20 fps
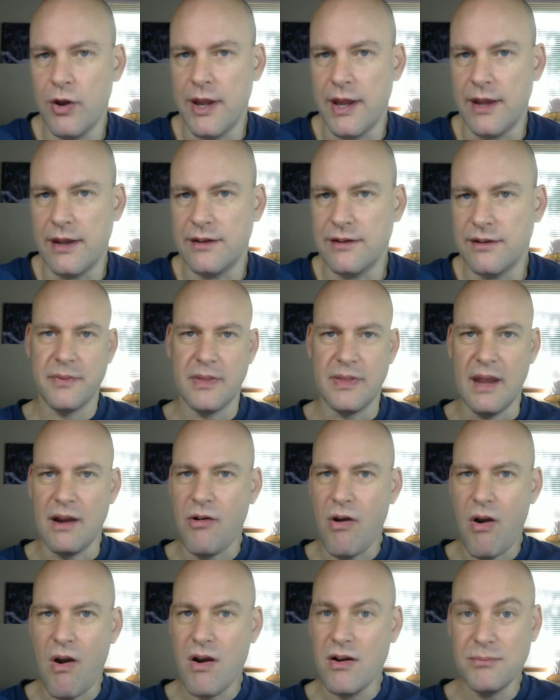it.
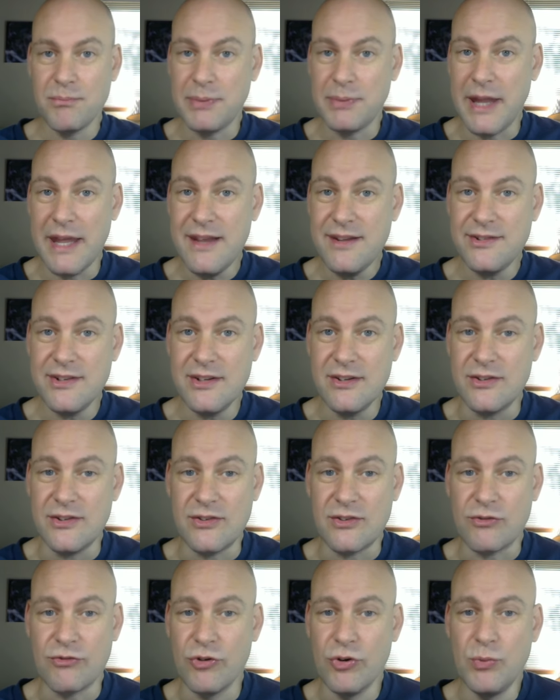There are
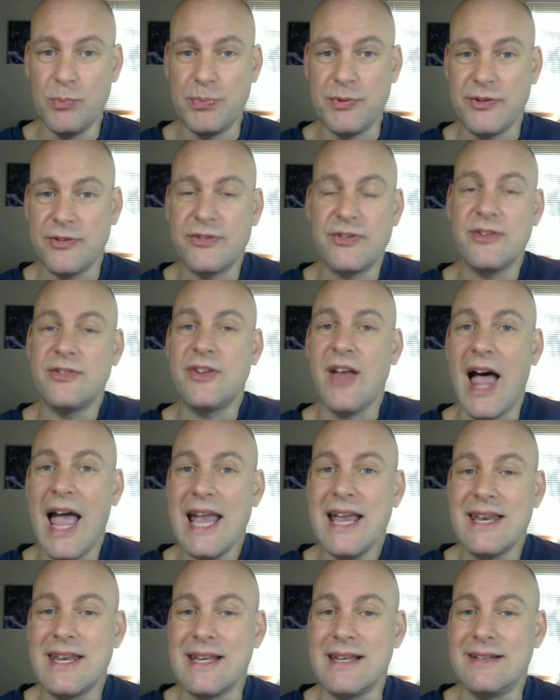places, groups,
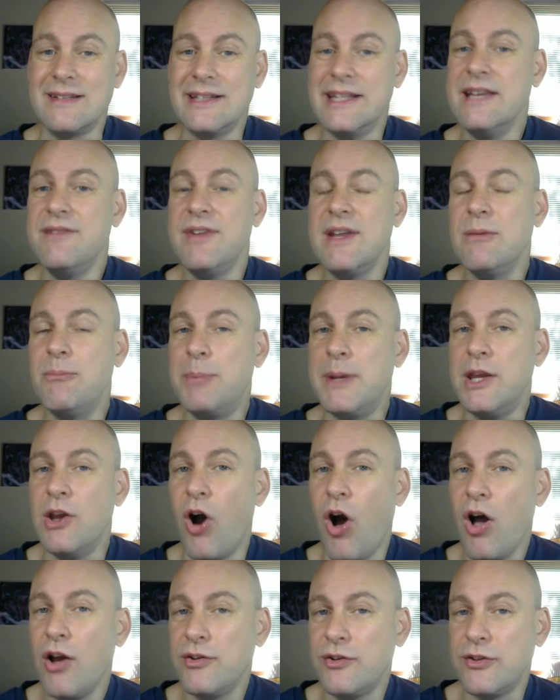societies living
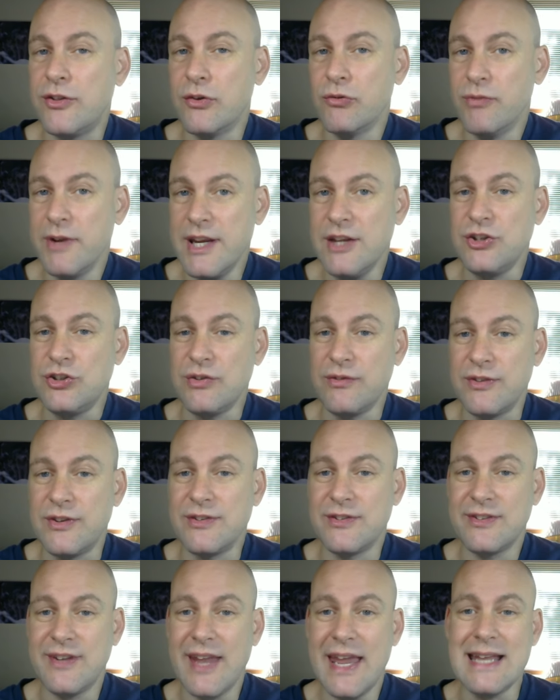beyond the reach of the
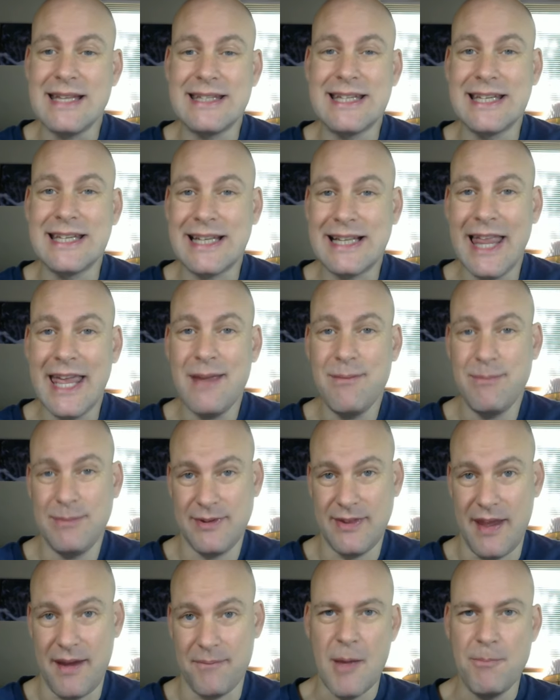state that claims
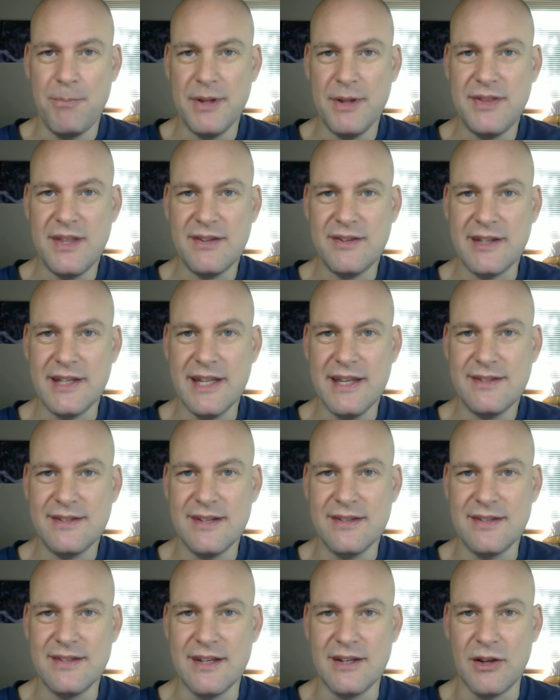them. But this list
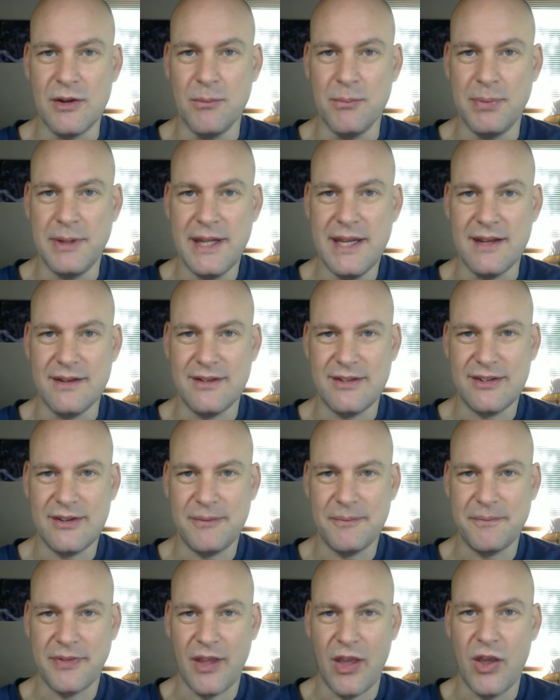is incomplete.
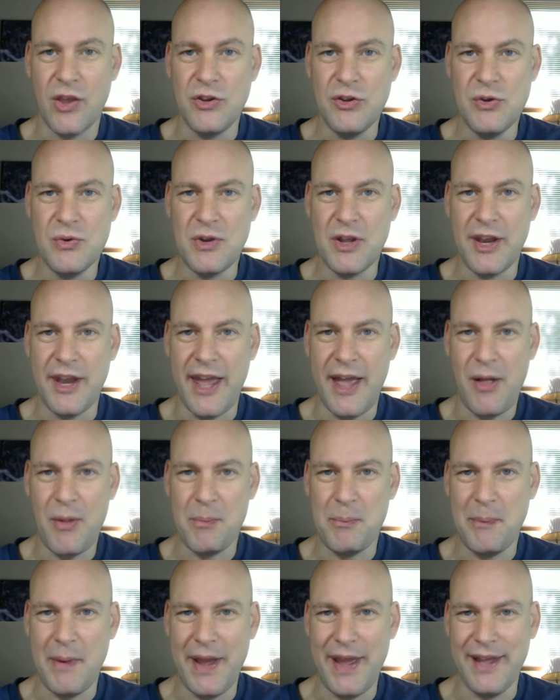You can
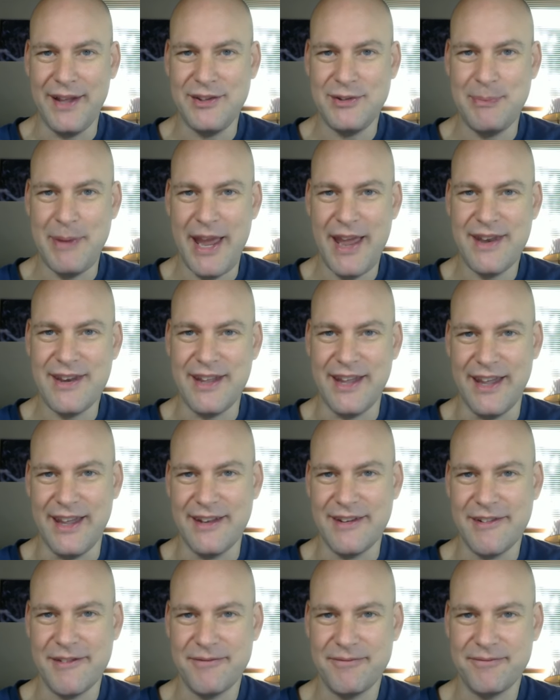help by expanding it.